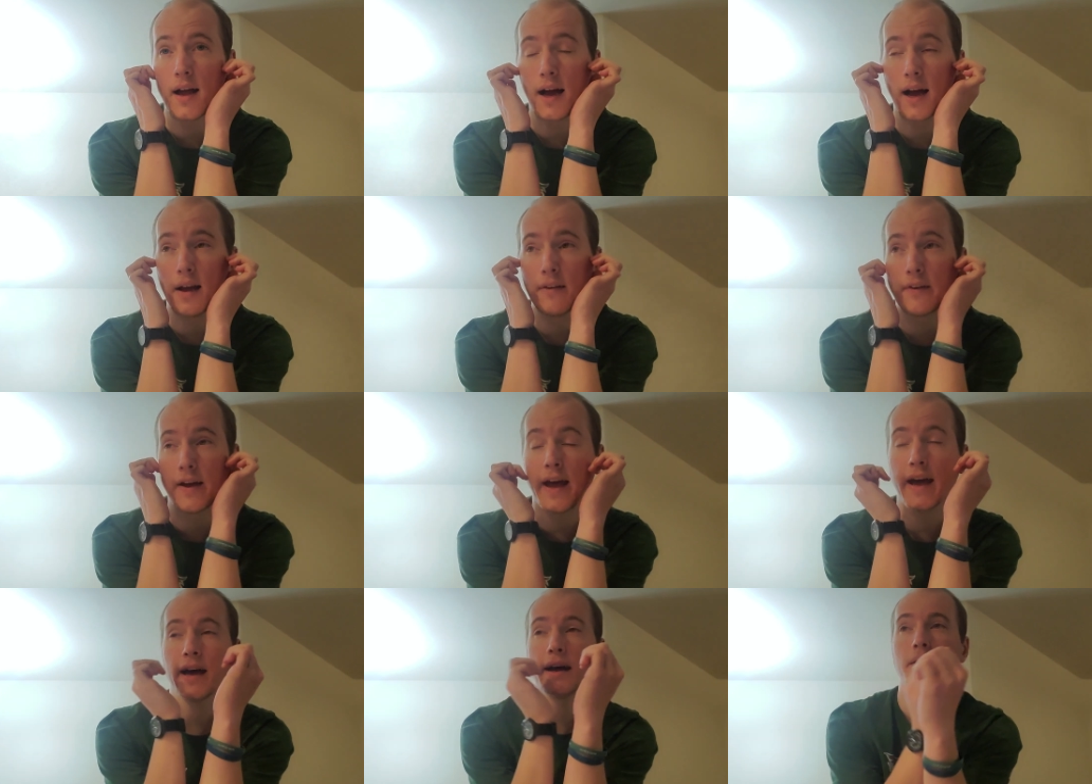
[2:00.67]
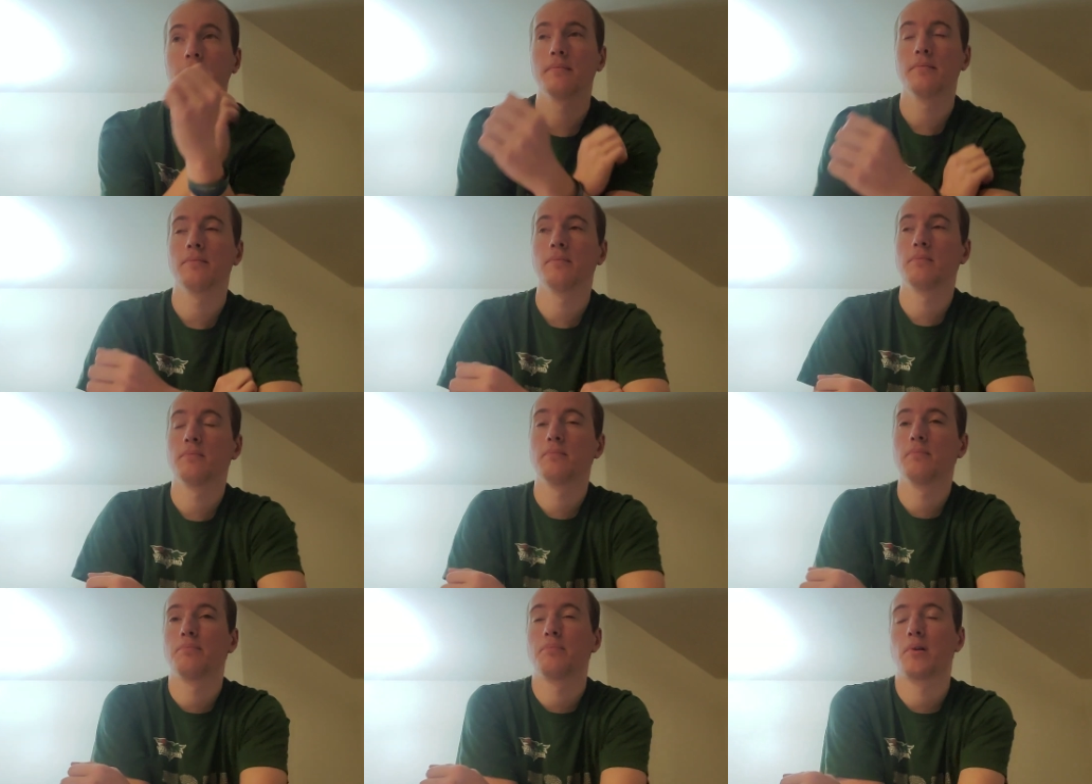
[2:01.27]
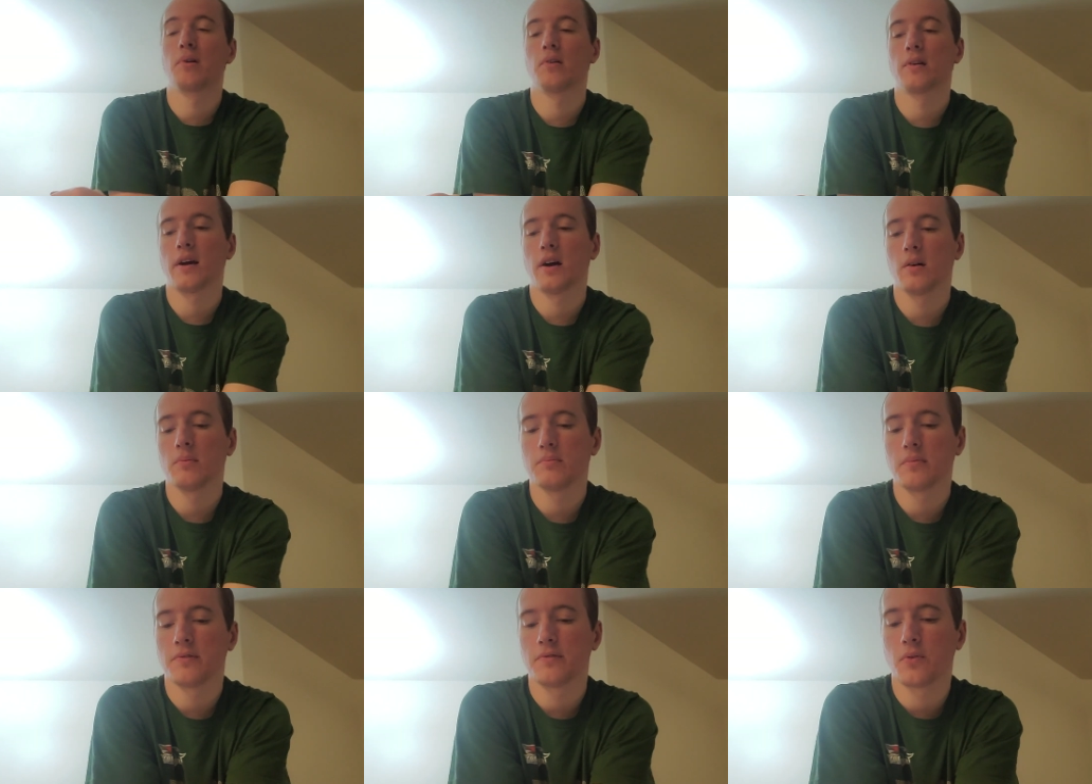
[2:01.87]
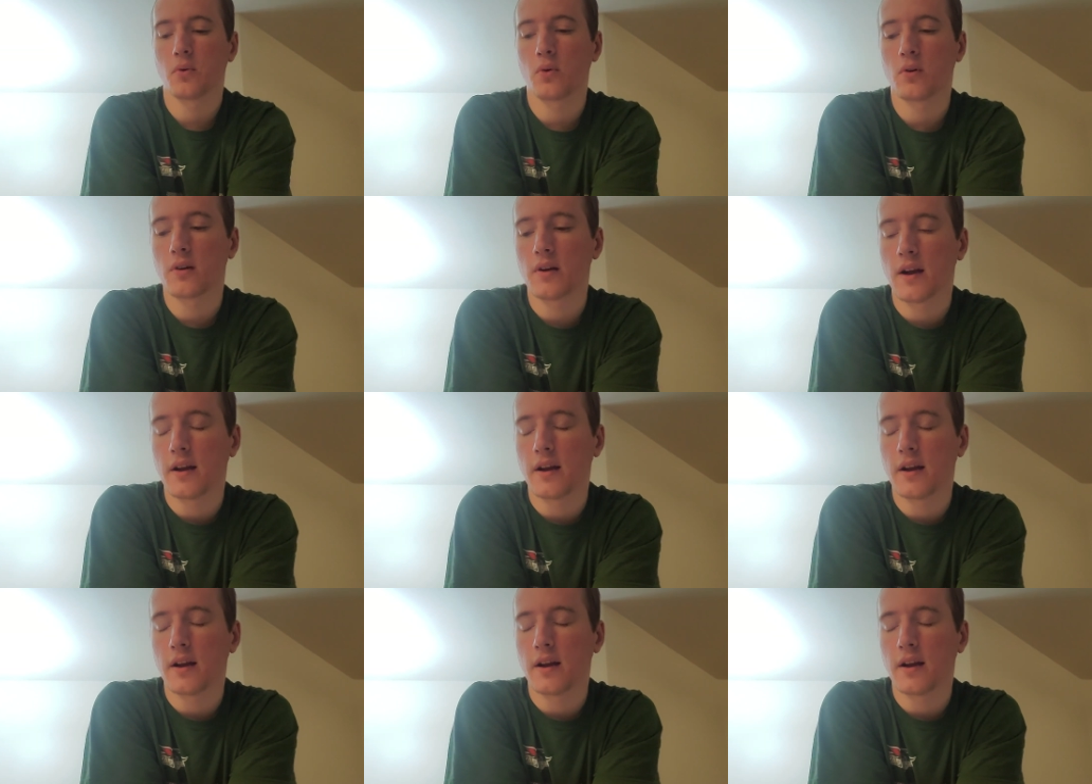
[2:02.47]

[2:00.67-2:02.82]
I've had burnout before.